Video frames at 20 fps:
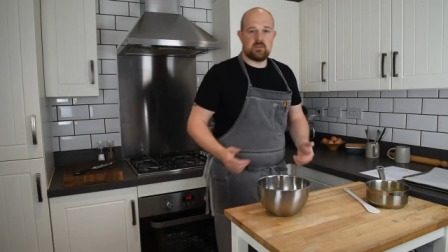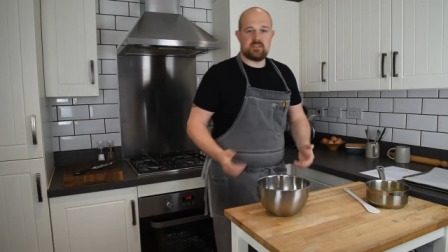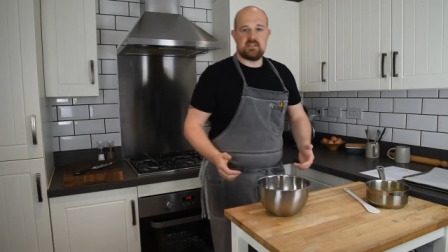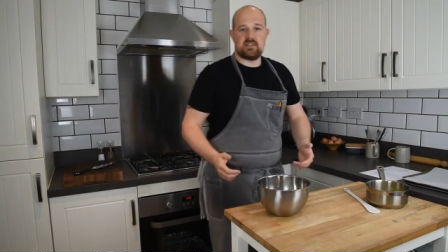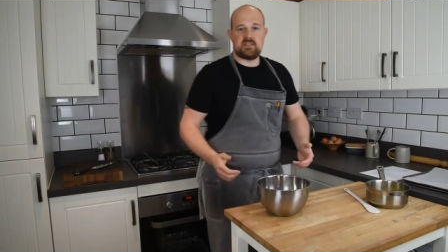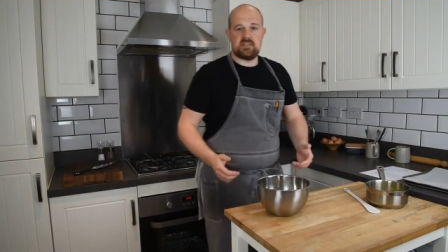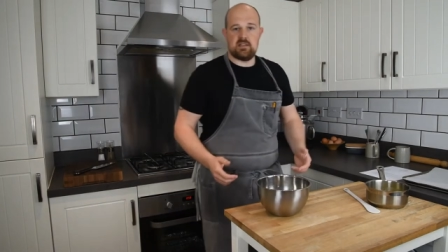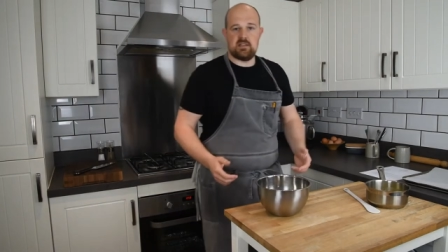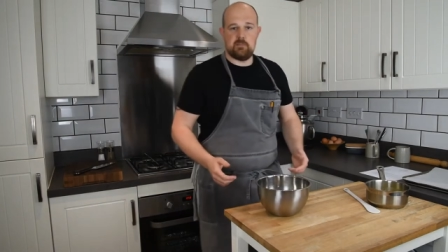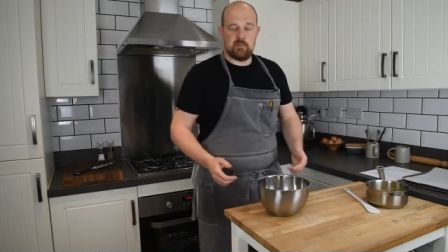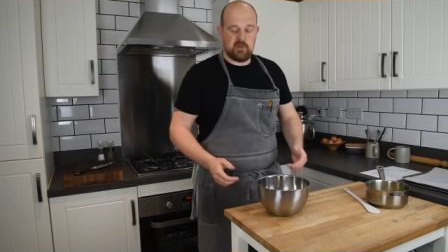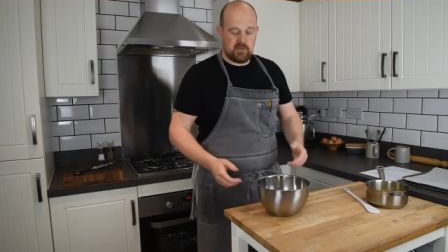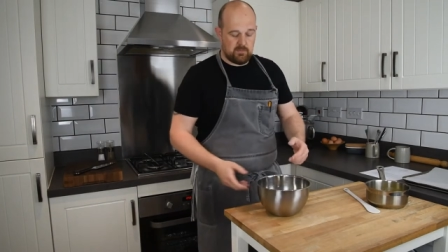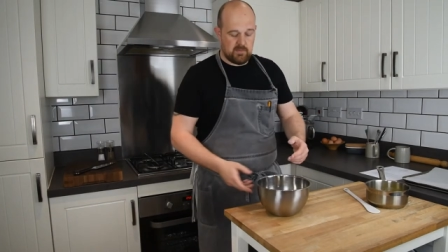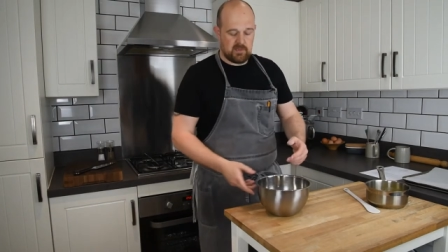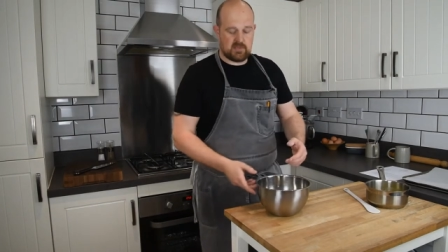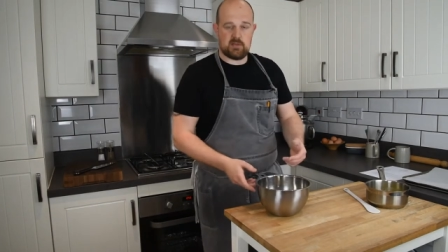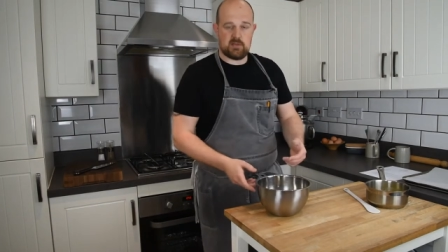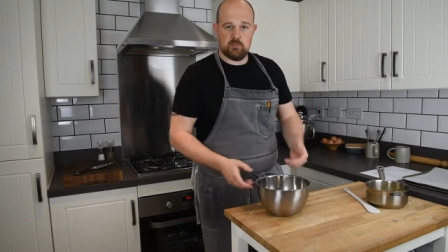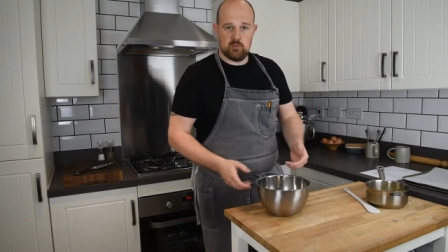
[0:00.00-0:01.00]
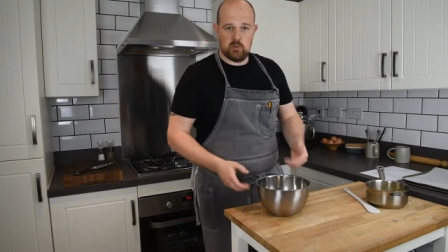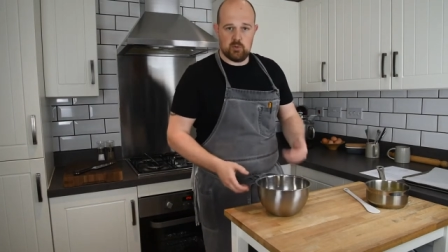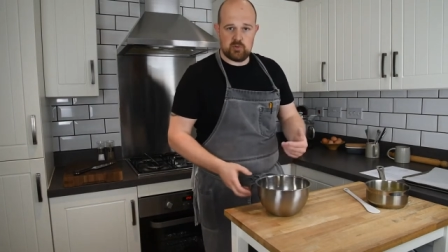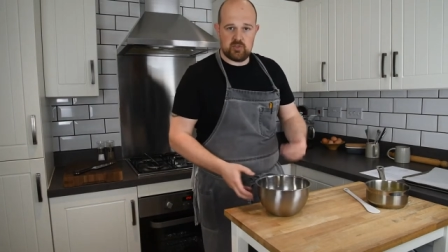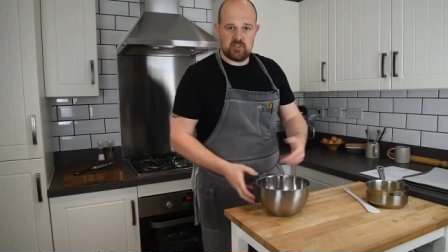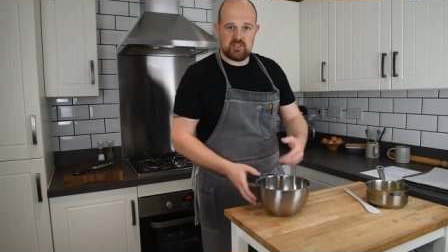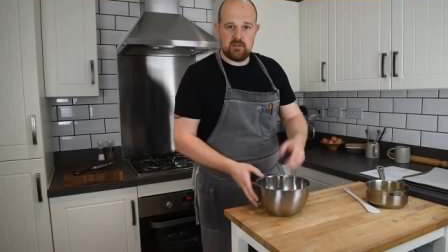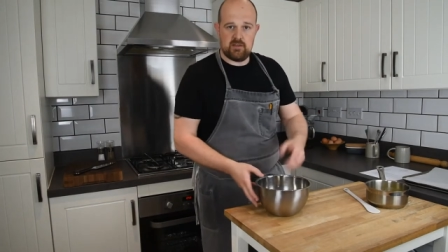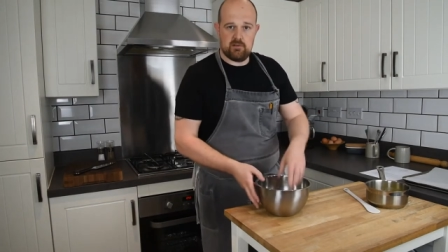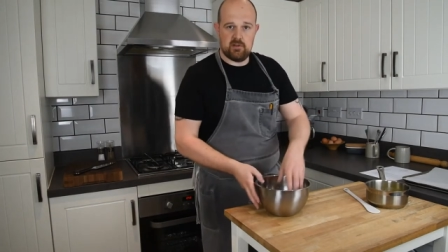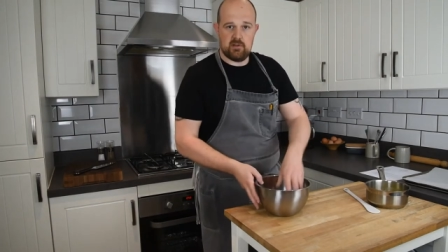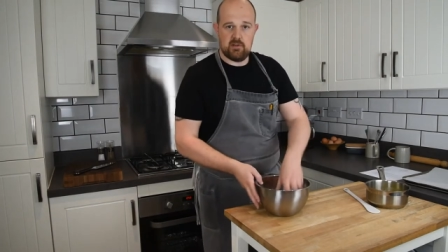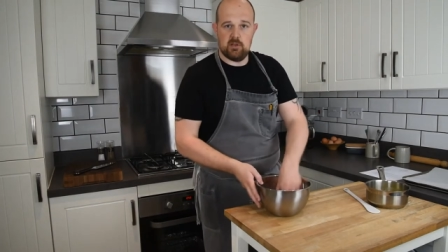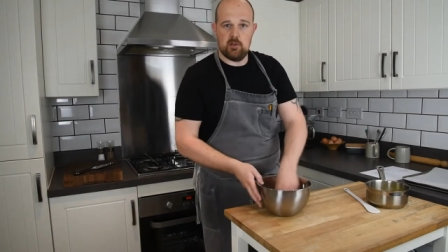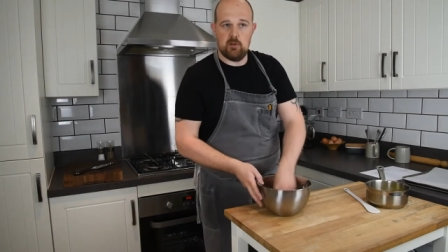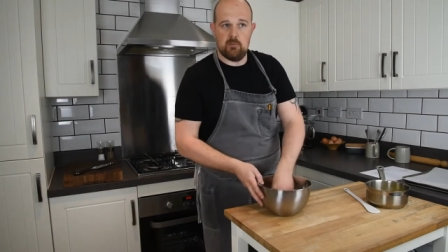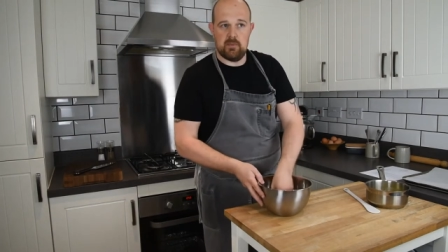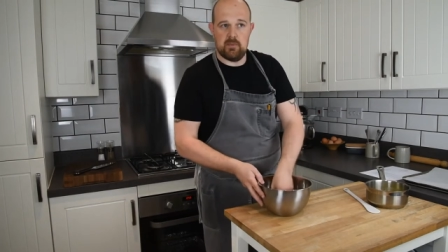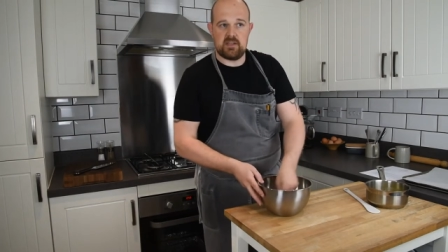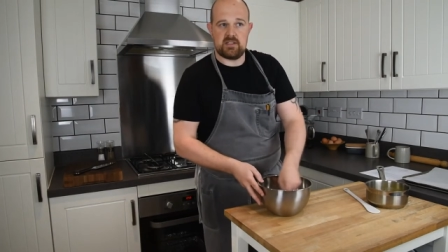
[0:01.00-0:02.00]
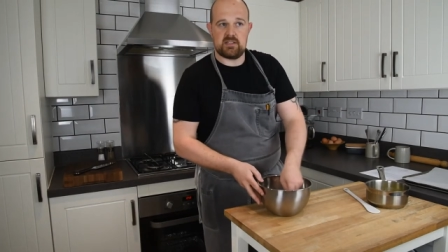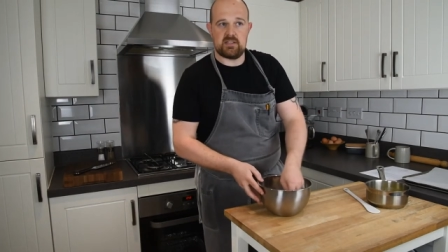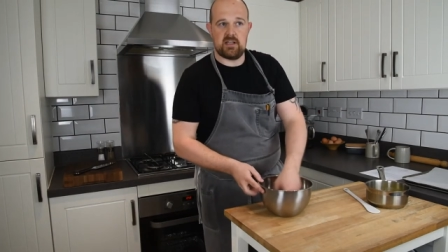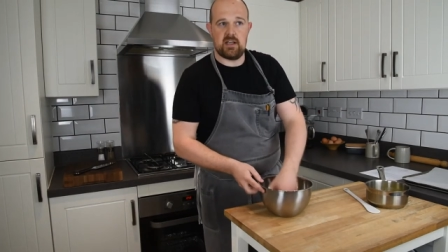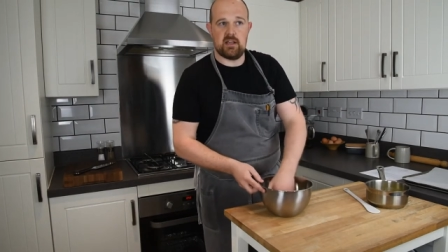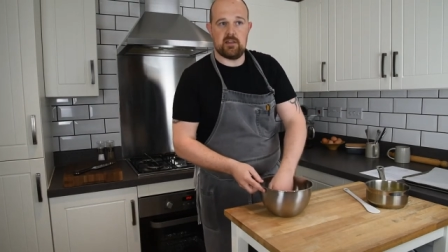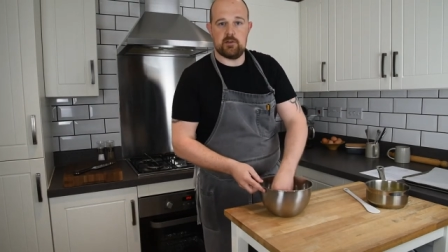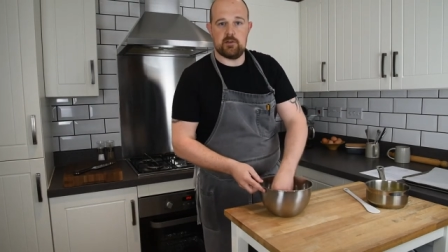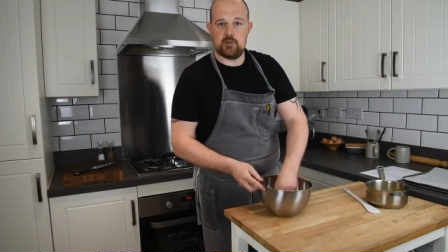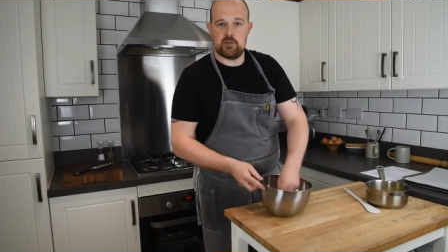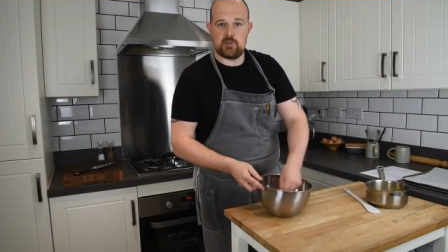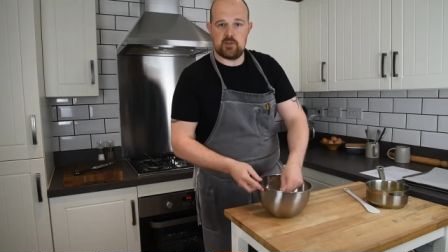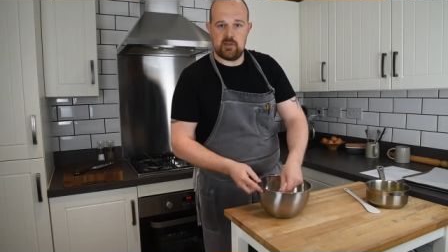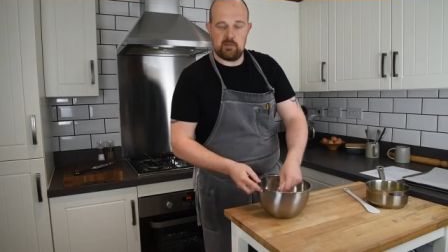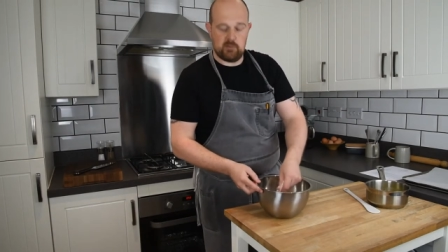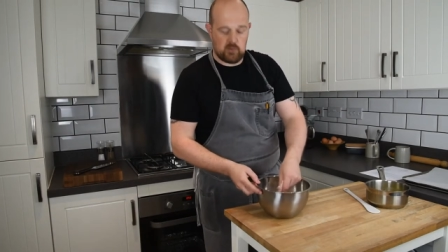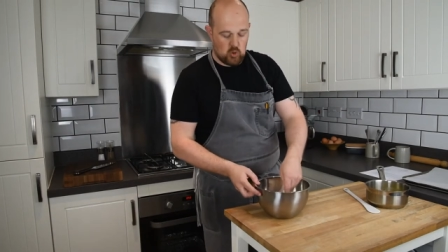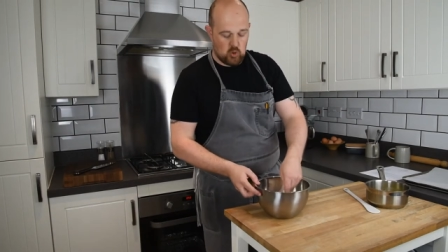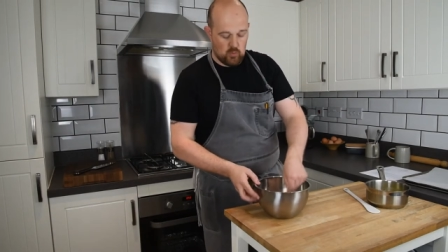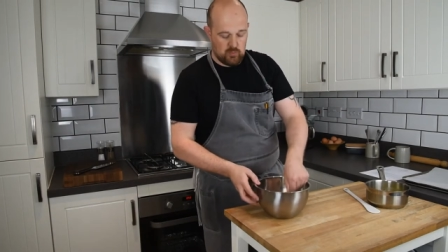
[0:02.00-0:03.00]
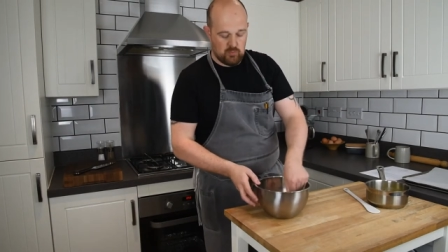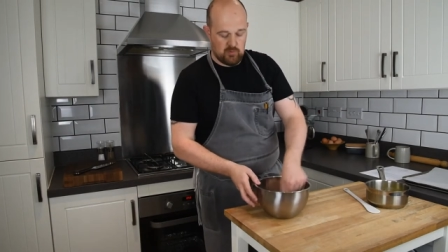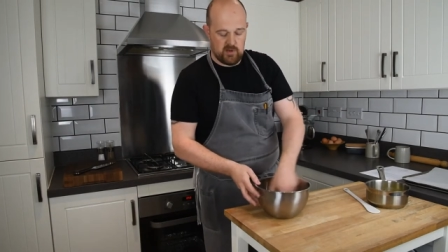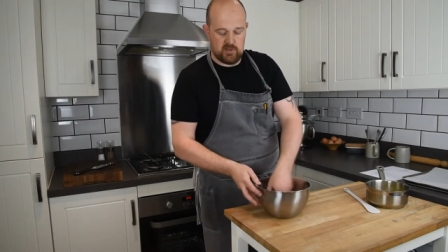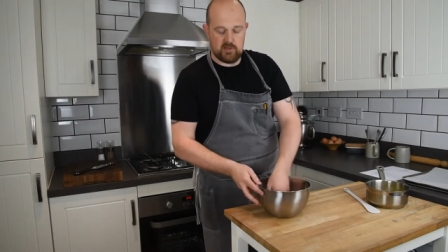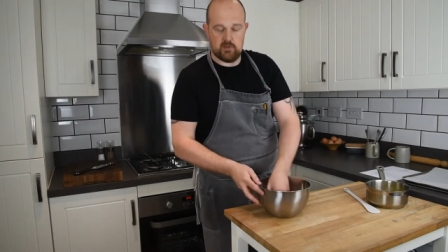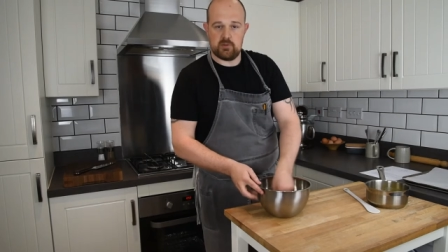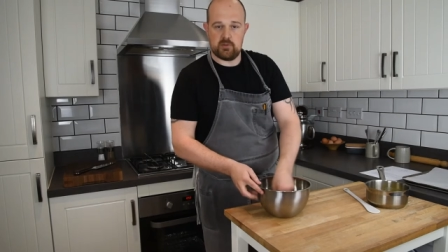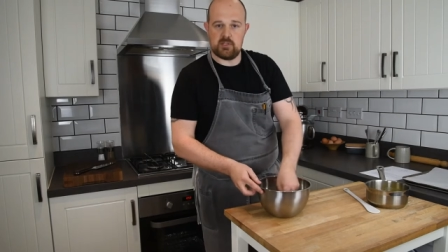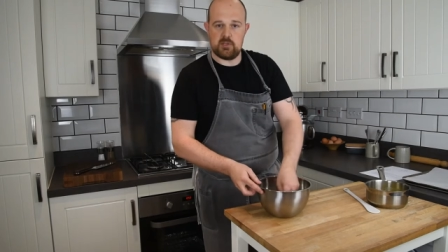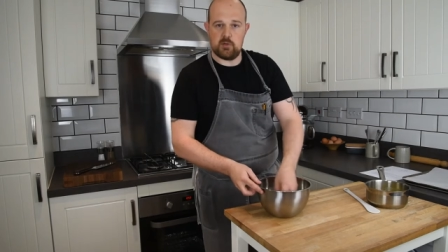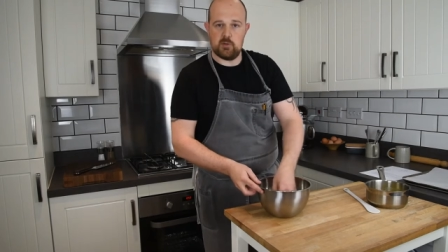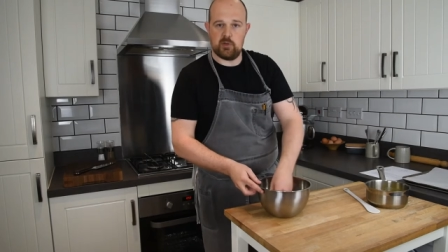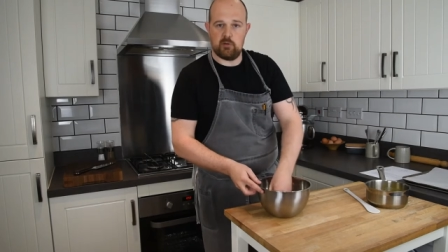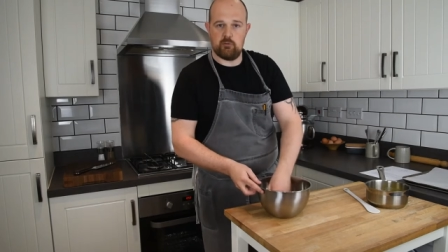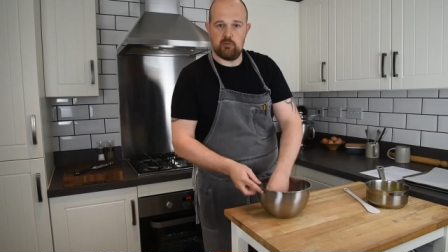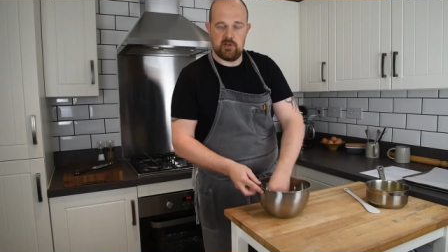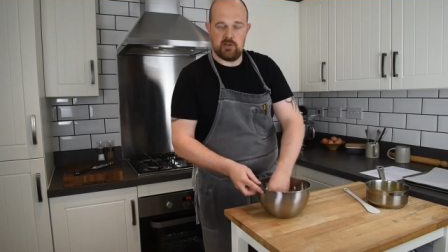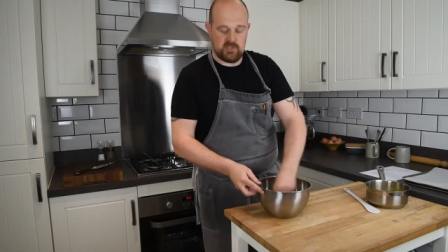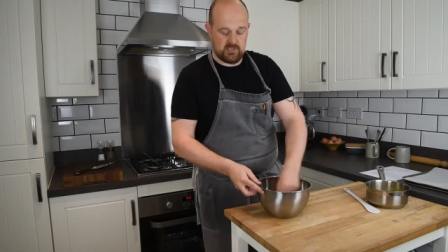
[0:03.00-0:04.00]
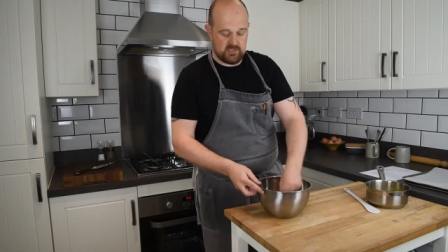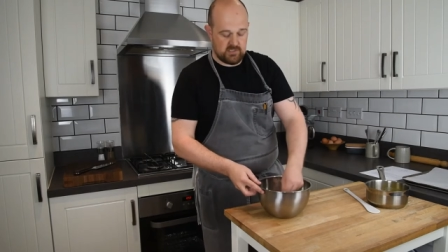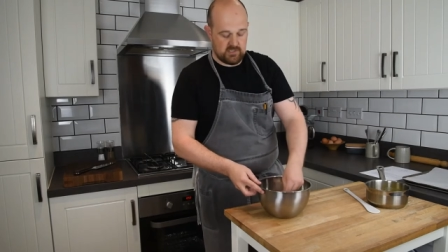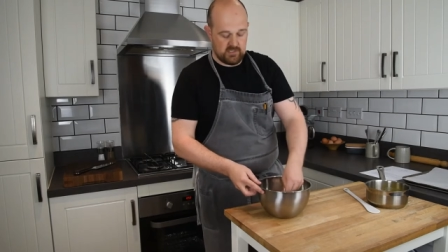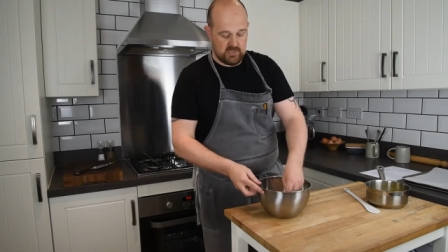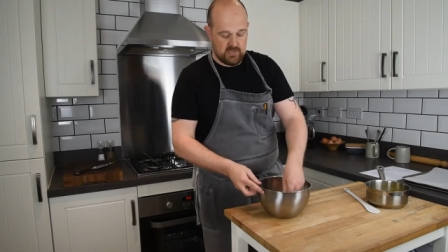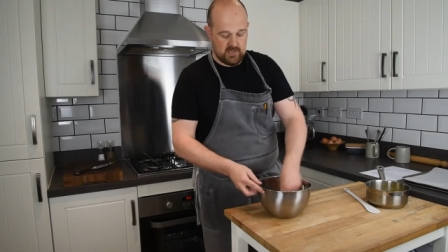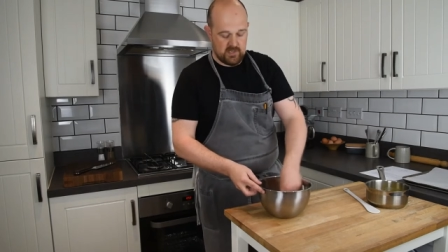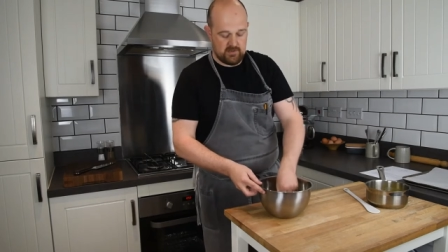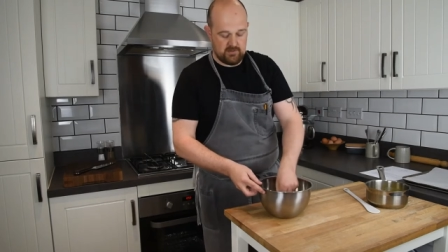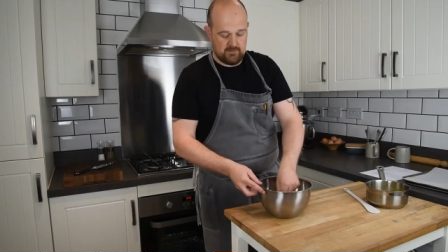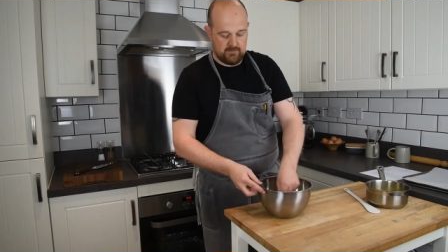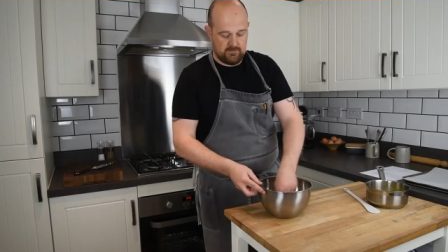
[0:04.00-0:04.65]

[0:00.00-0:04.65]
that's in the big mixing bowl, just give it a little mix together, just to incorporate those two ingredients together.